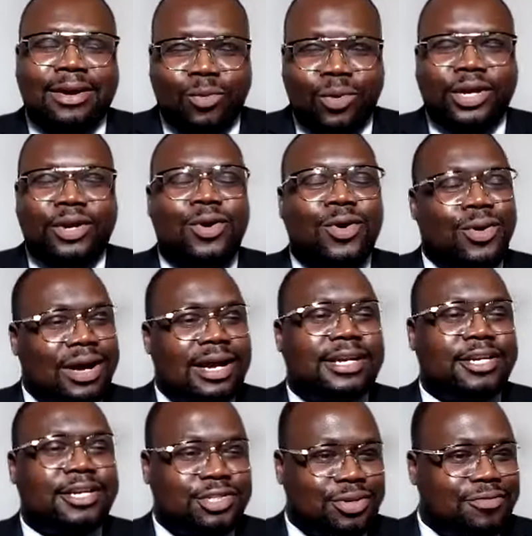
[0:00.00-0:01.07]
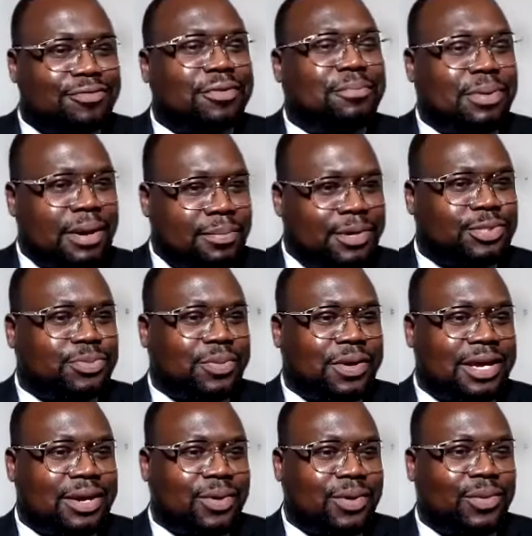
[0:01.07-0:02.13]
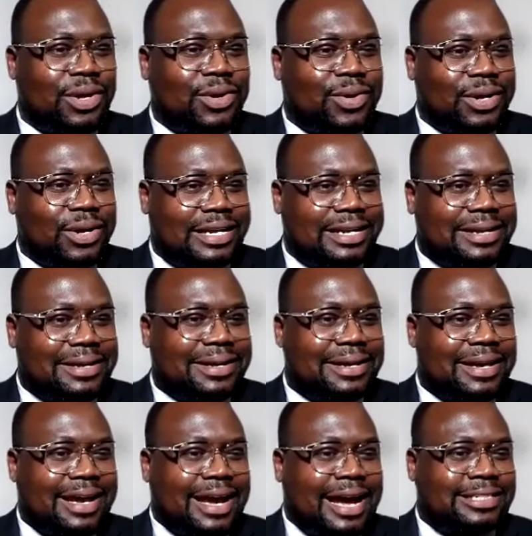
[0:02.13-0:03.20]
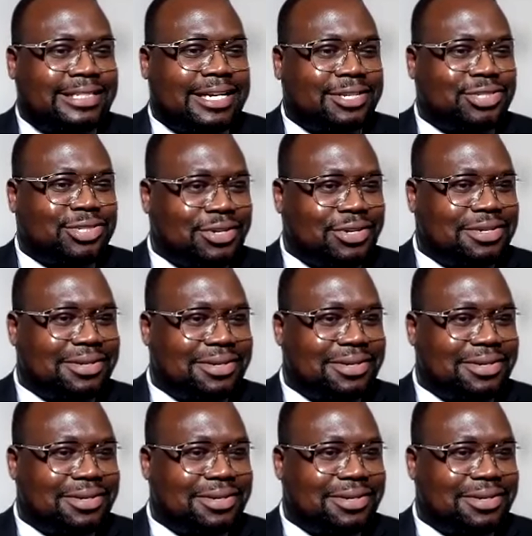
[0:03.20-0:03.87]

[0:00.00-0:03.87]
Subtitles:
What do you call attention from public speaking? What do we call it? Attention.